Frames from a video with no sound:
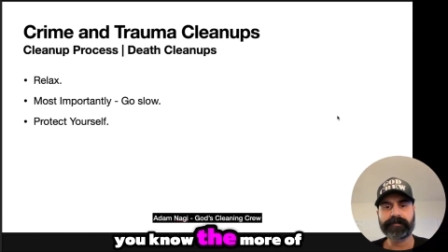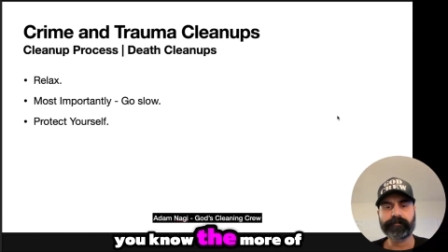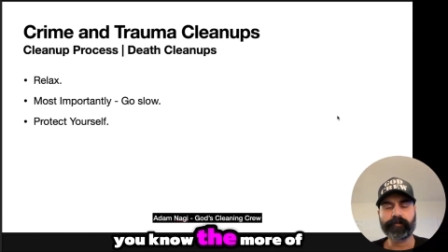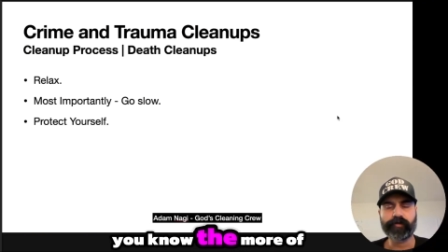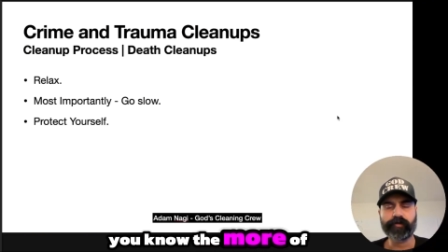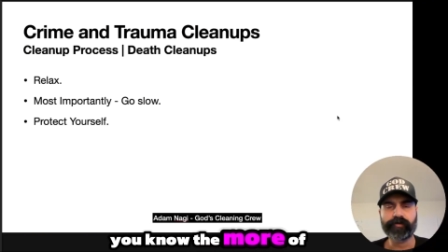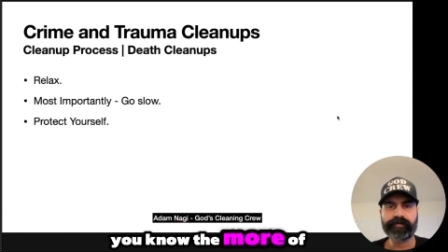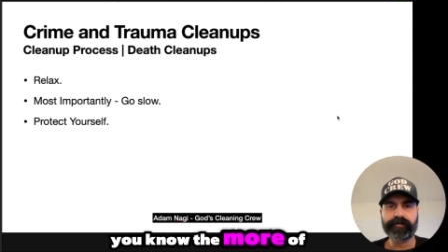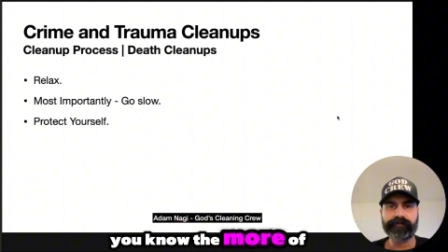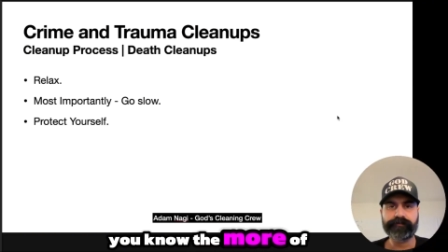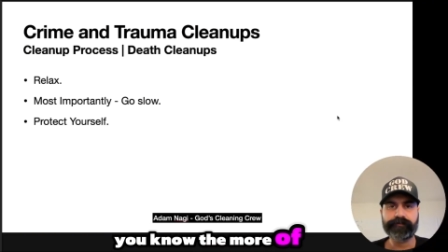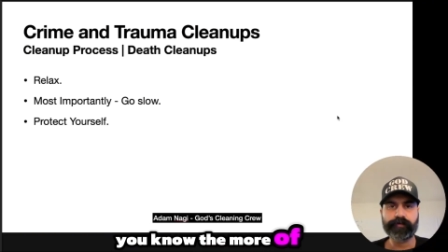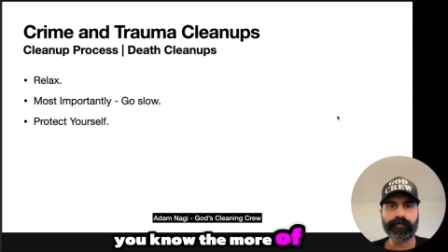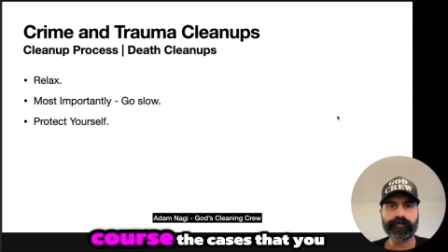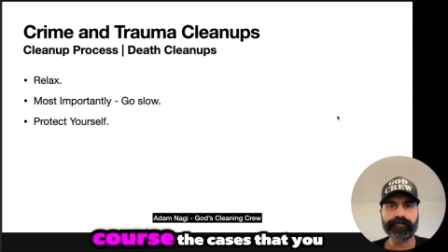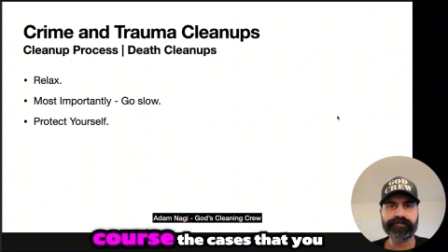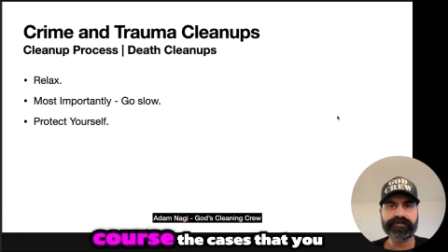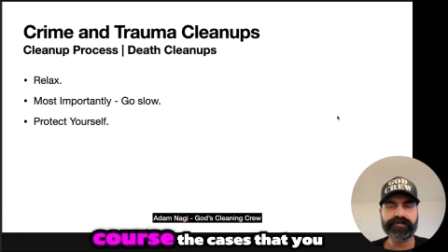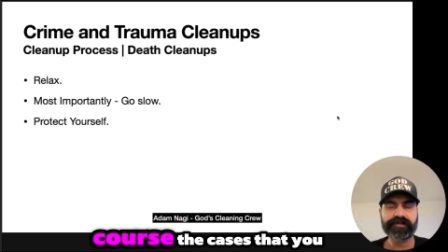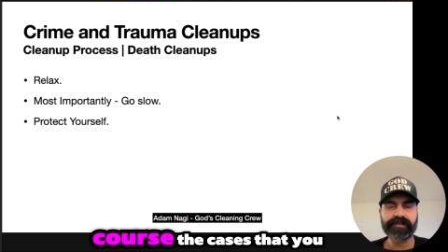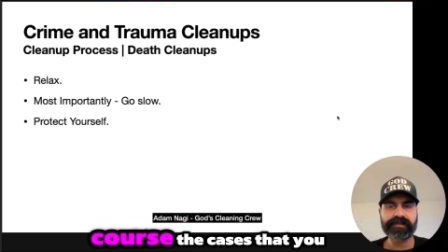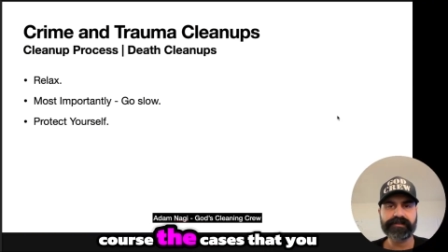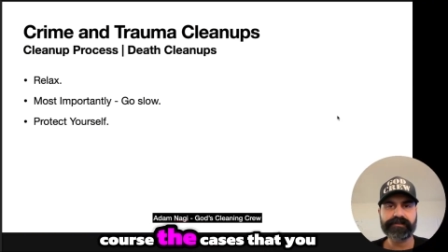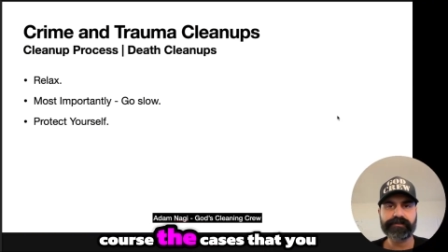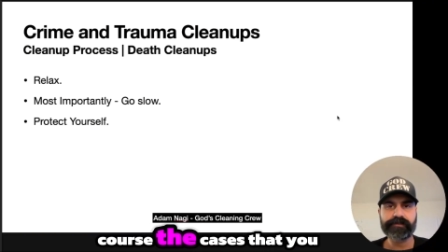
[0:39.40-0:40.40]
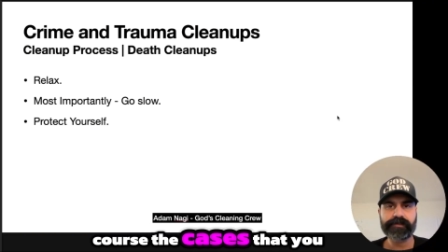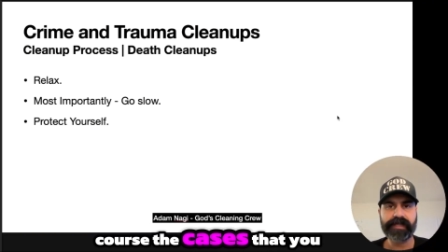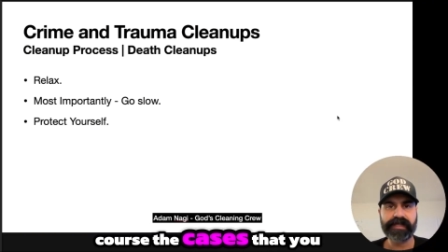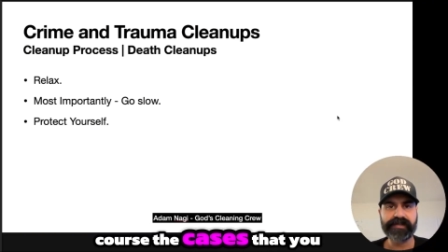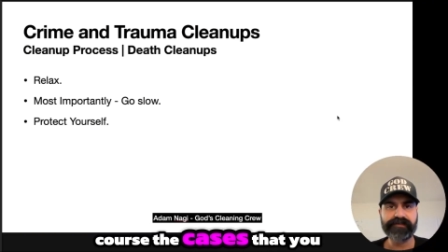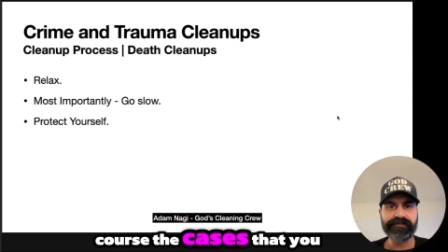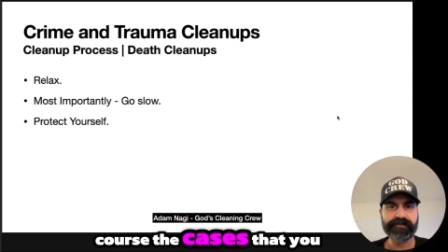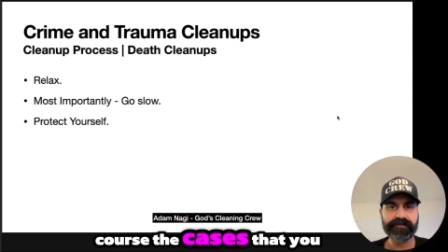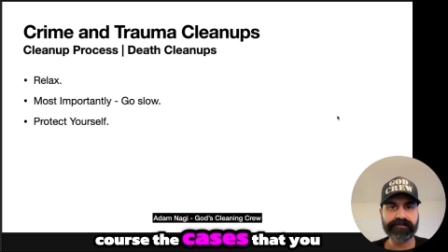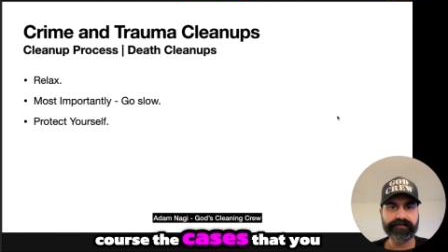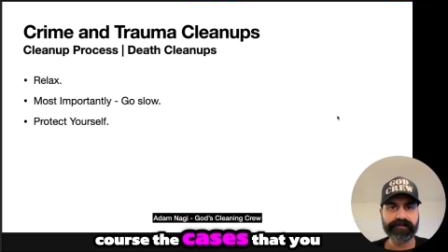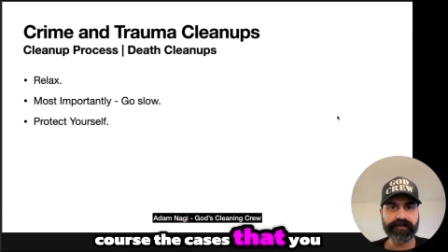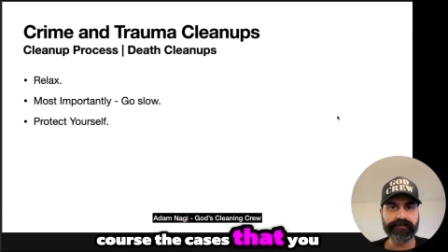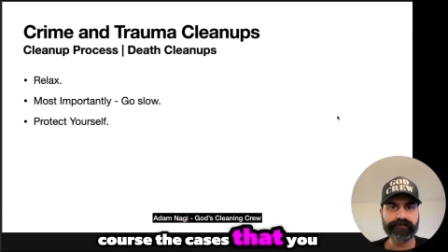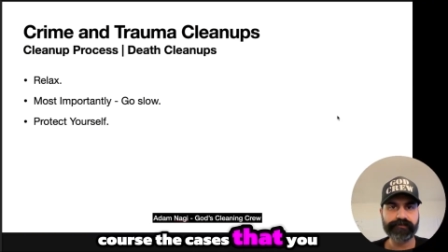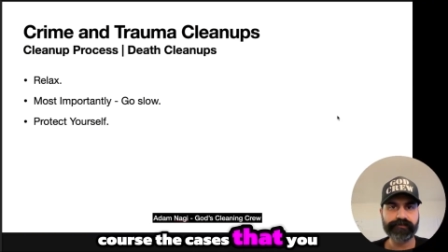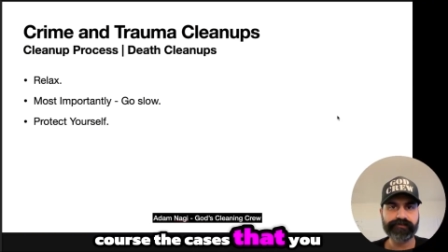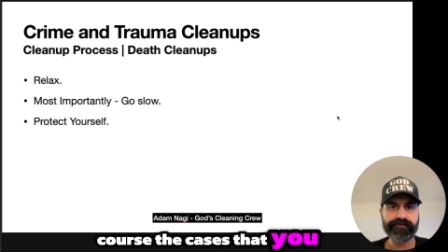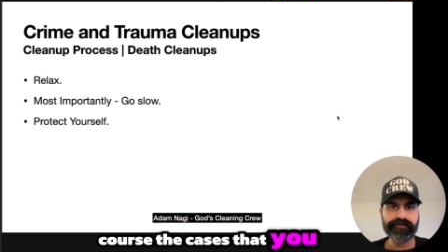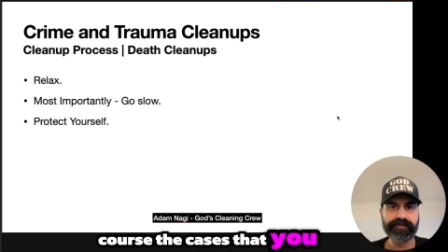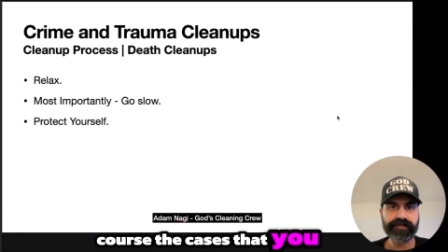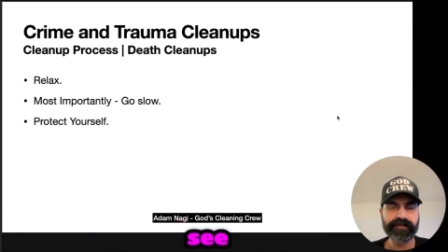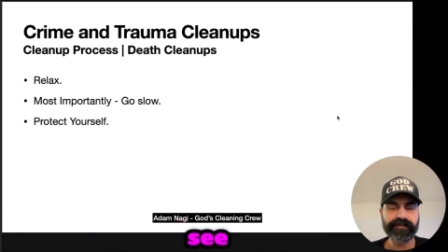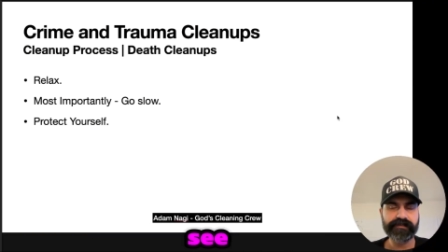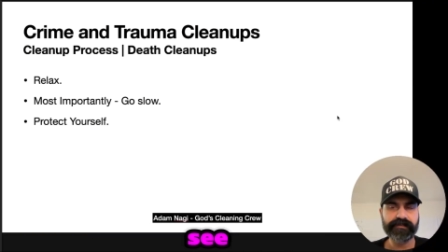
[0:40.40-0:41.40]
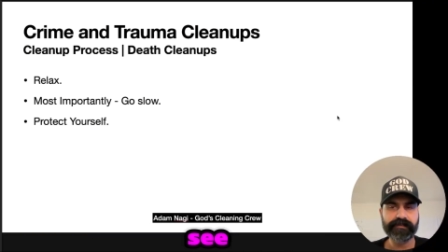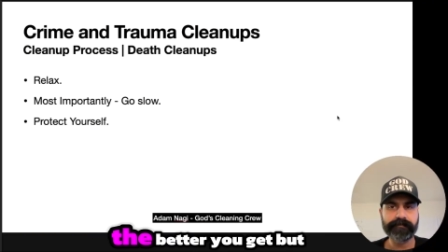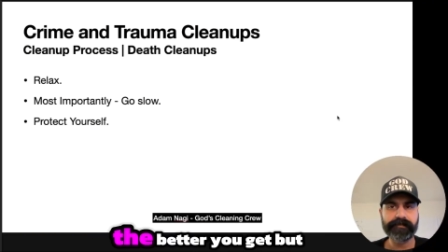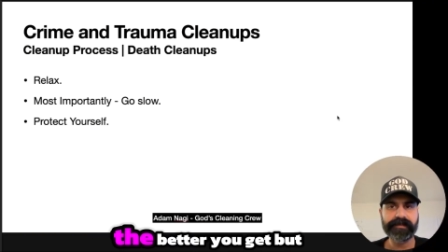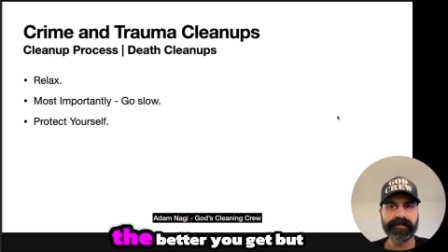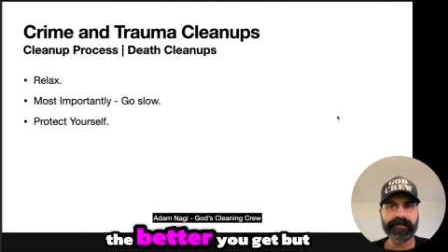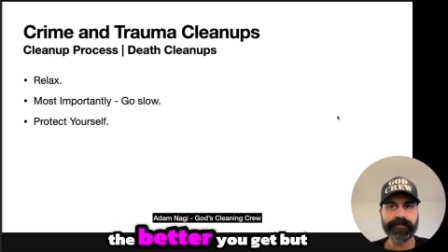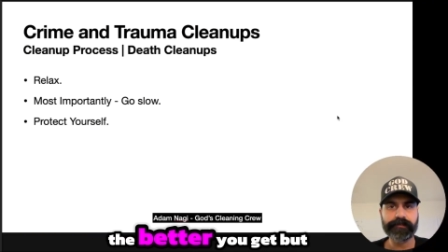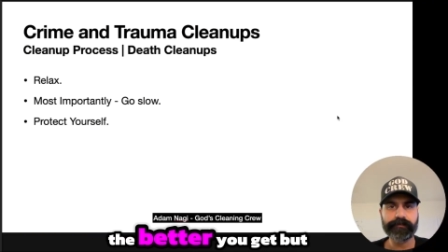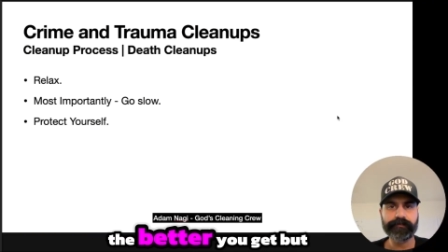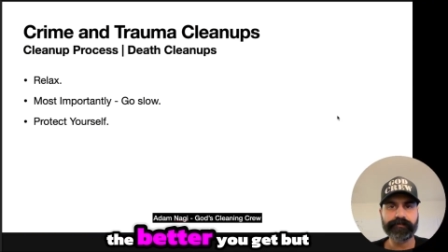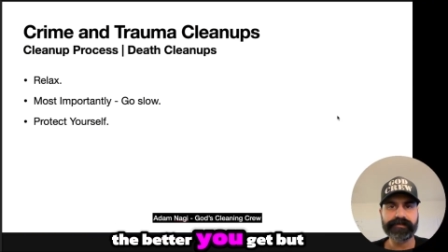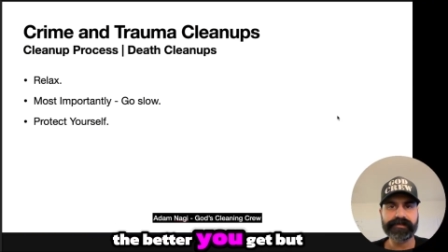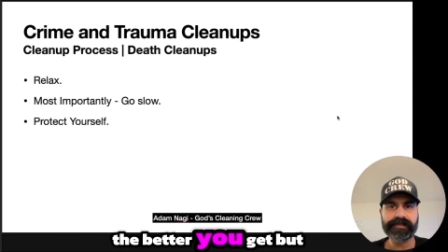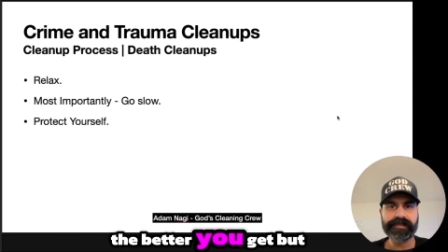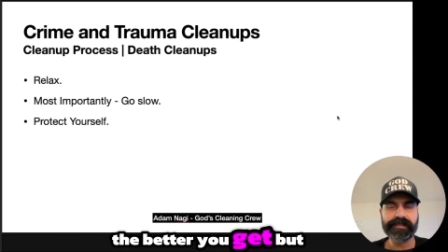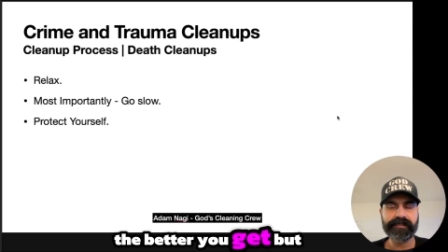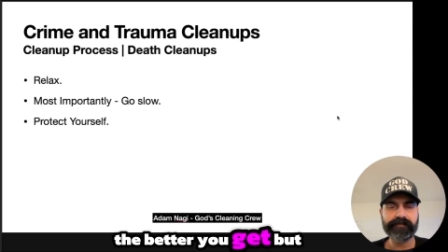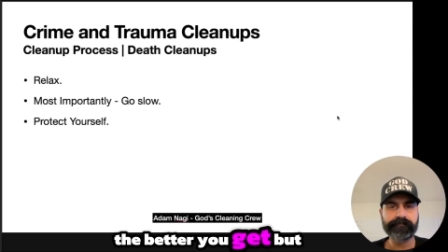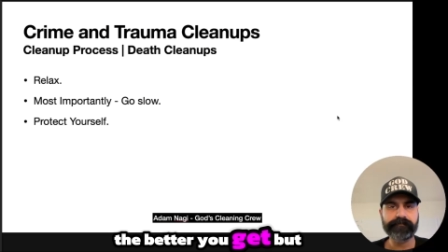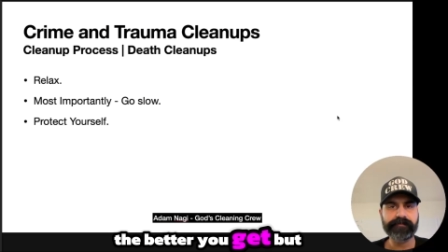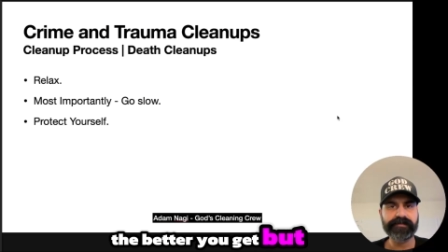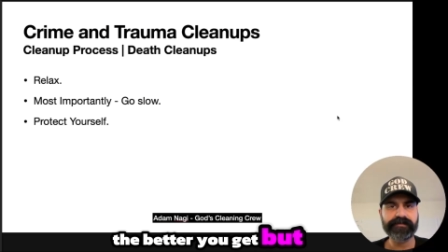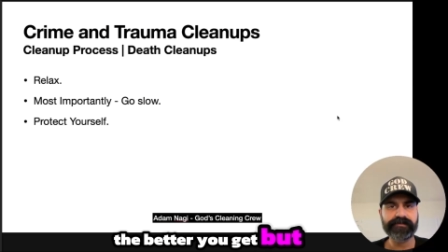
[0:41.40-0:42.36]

more, of course, the cases that you see, the better you'll get.